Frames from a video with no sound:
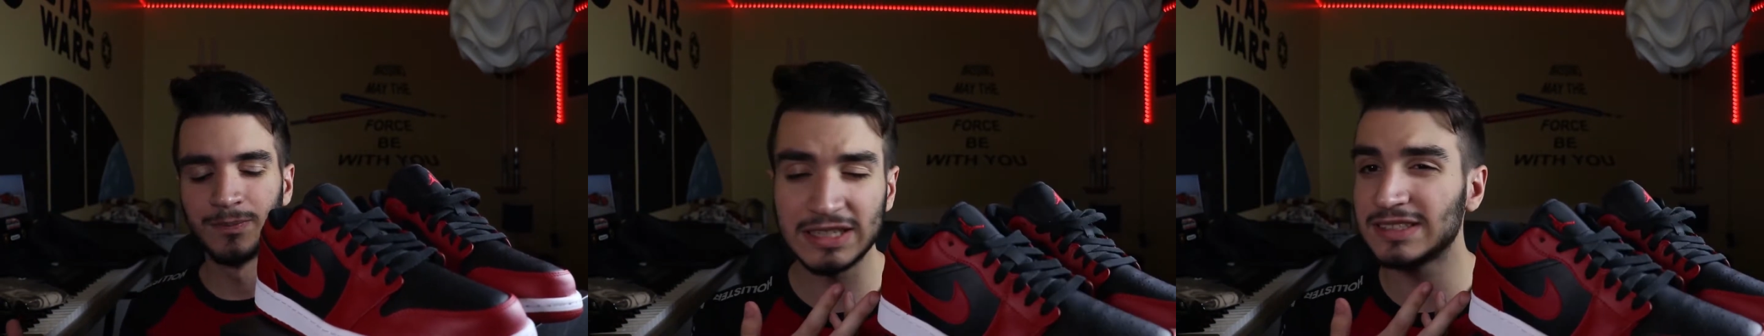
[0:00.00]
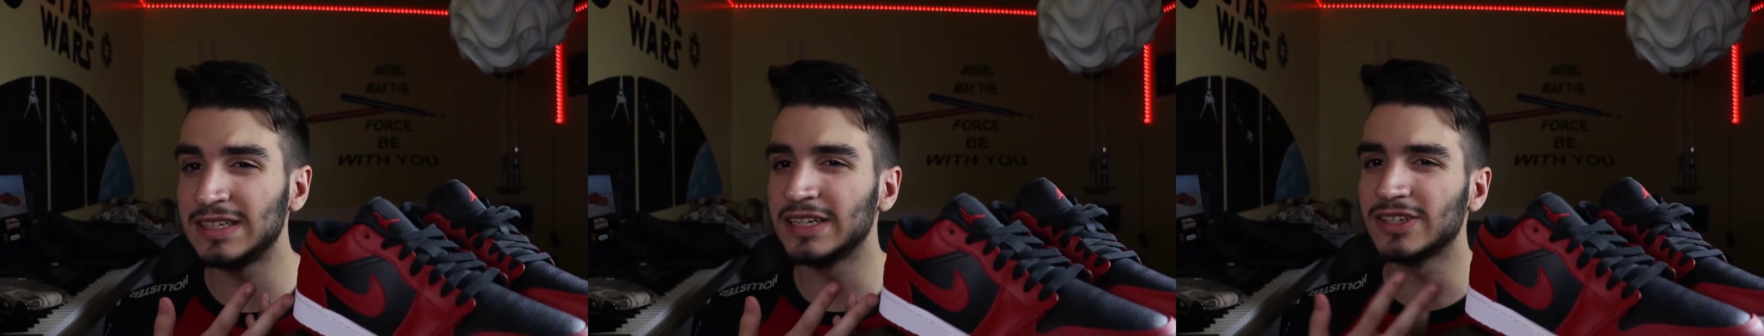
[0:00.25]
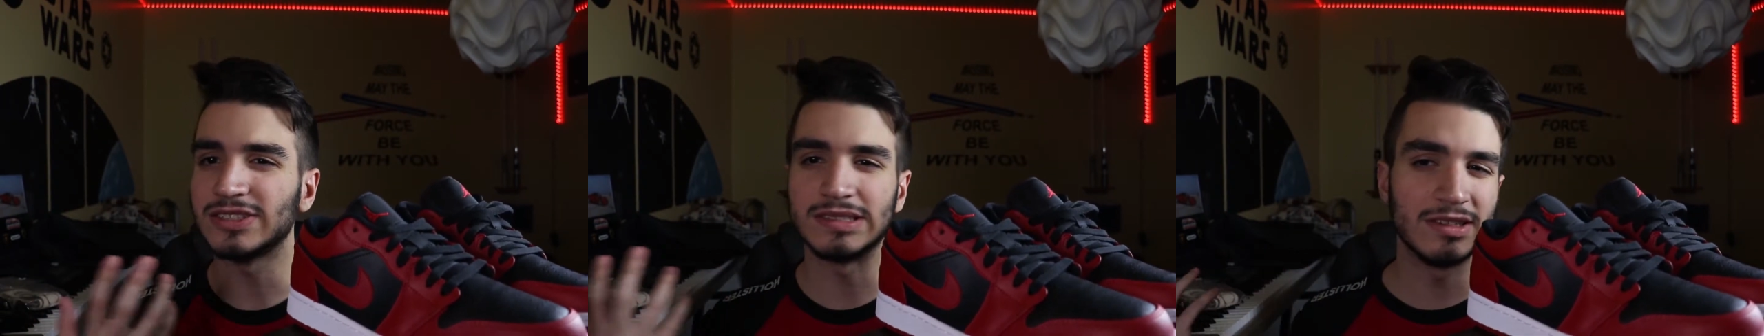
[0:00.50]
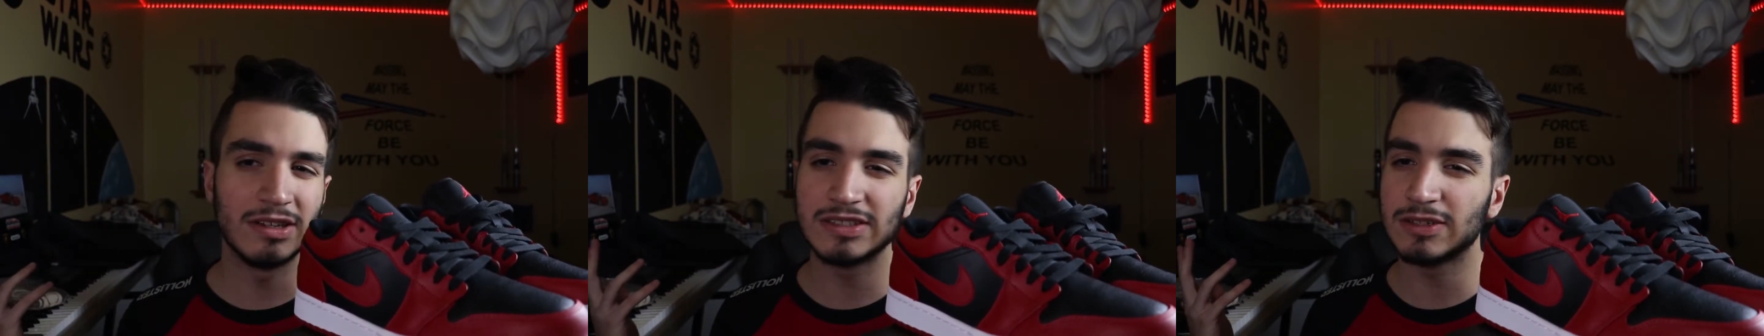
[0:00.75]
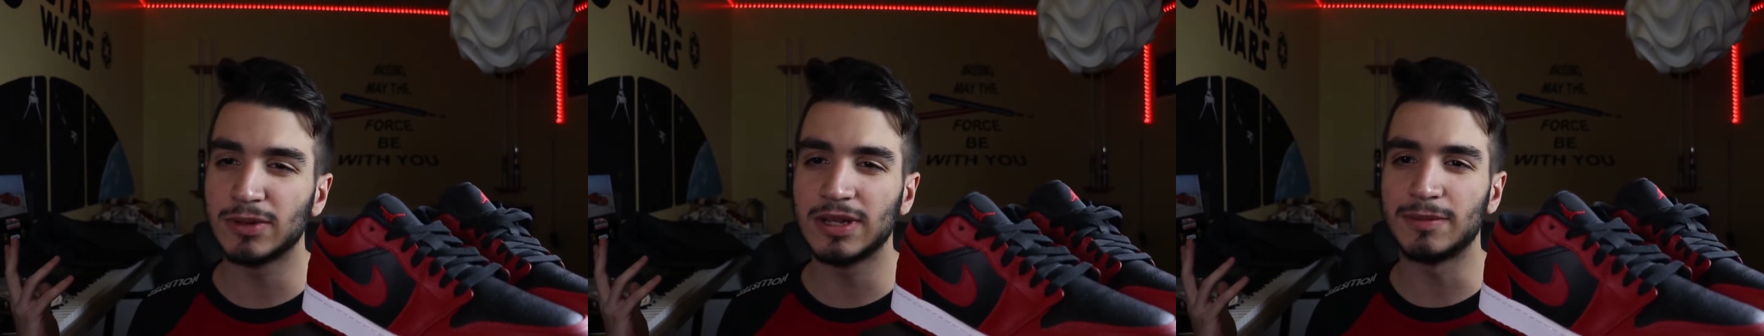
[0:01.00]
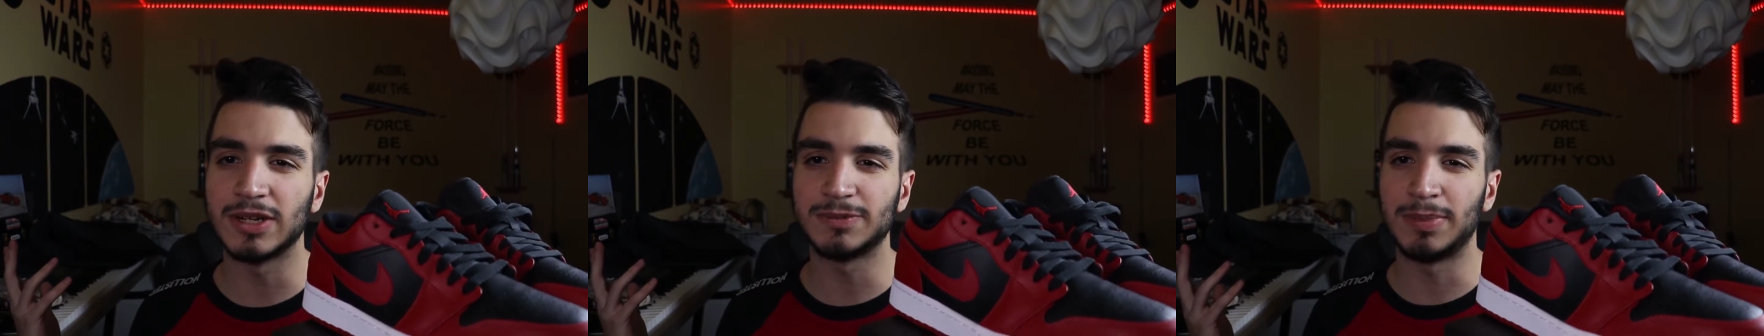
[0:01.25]
These sneakers, there isn't
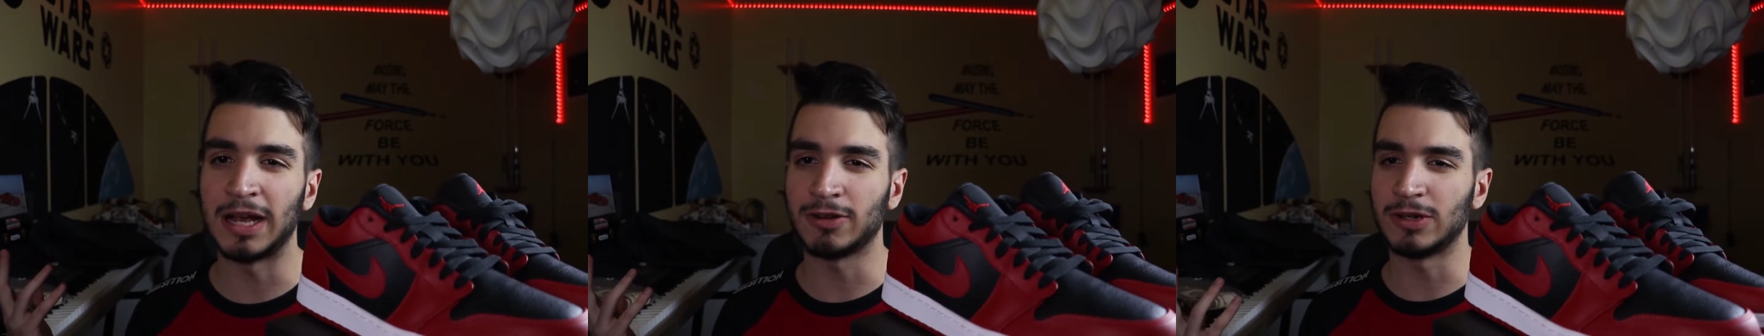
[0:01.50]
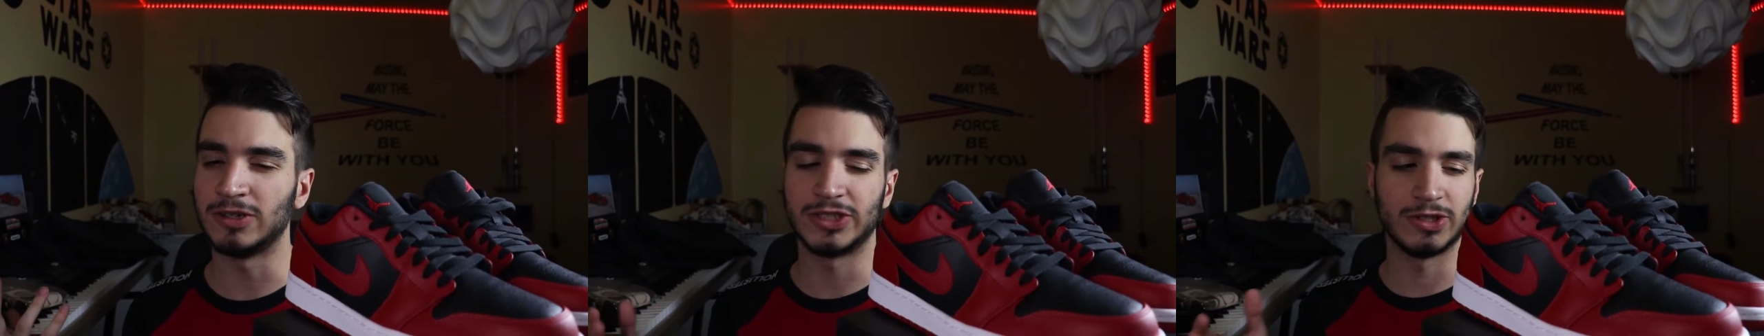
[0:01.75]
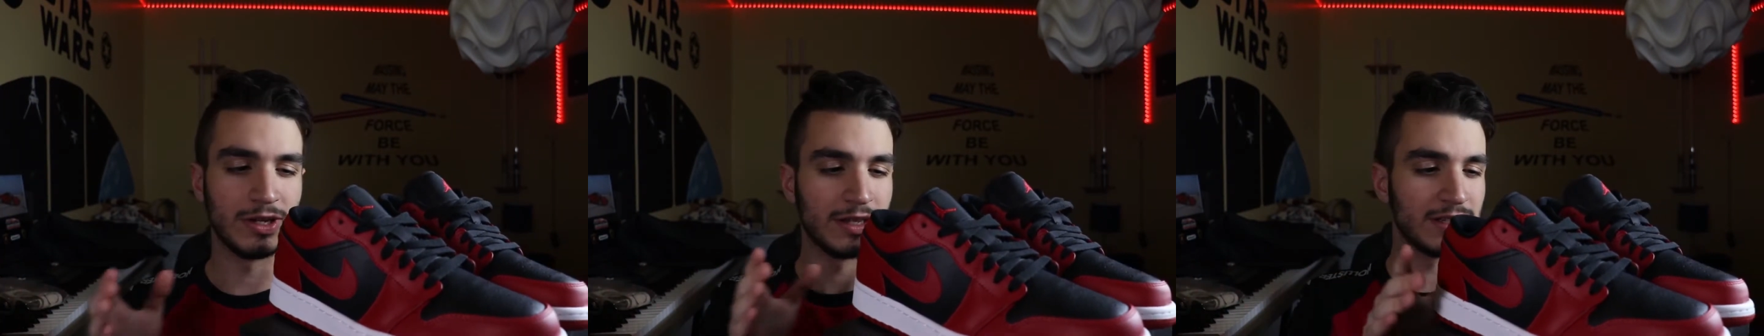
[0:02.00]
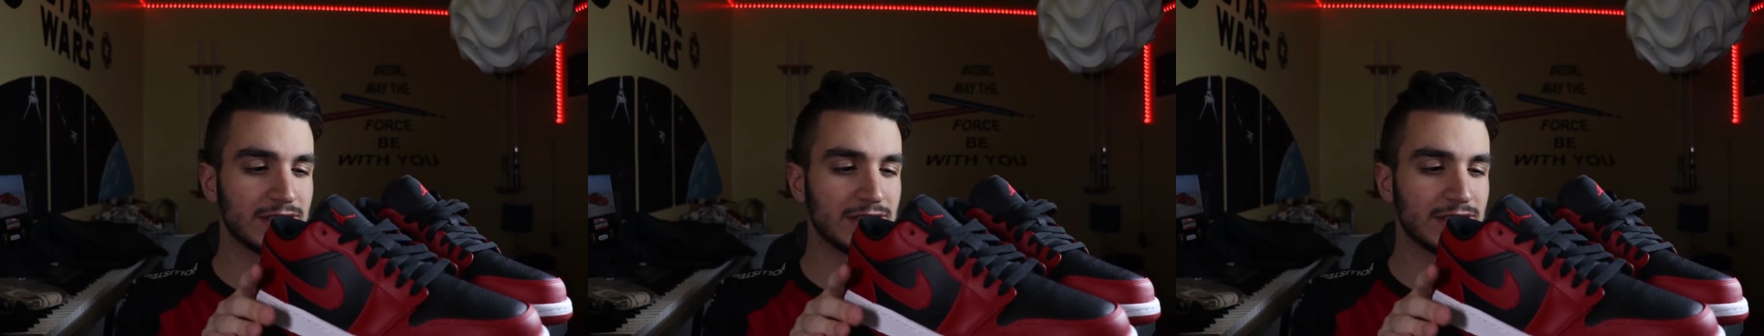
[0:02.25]
really much background to it.